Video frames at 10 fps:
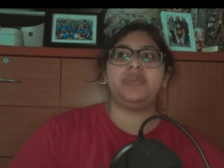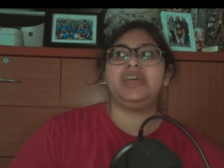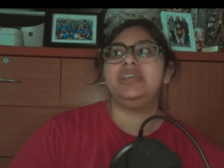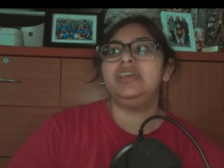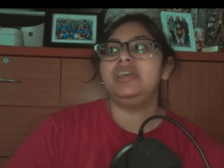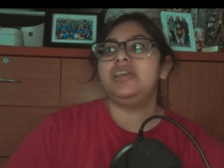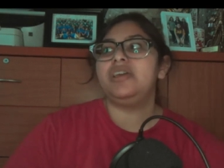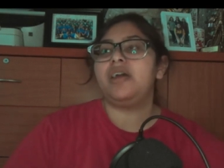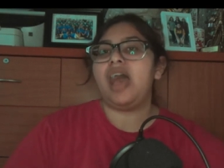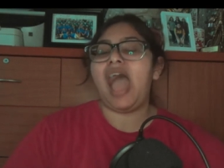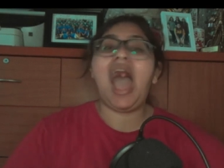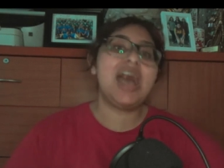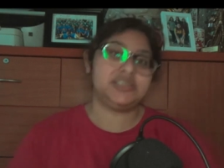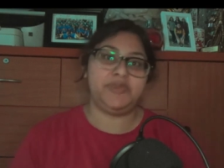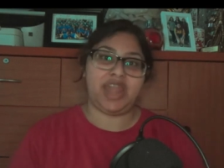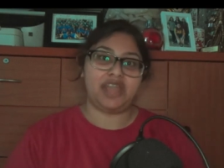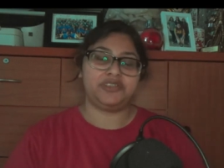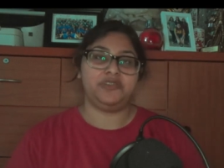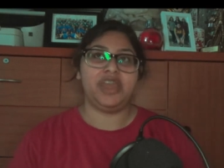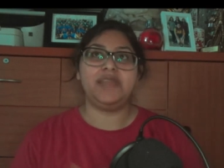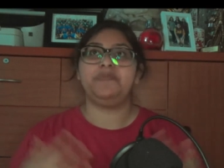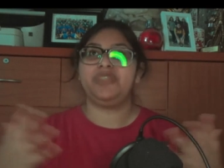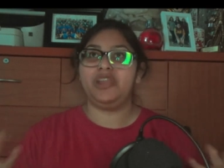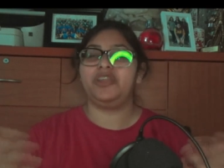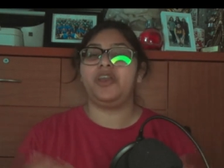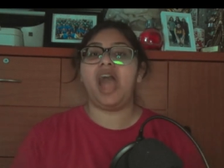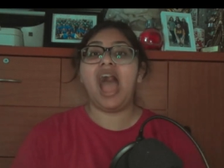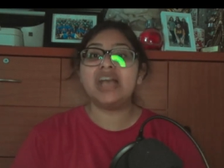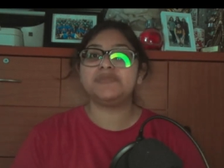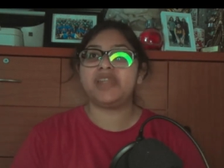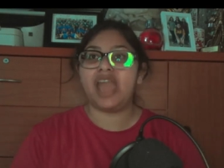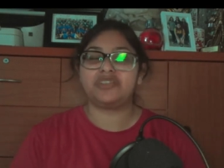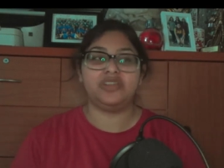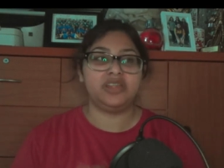but a has-been actor, right? There you go, has-been actor.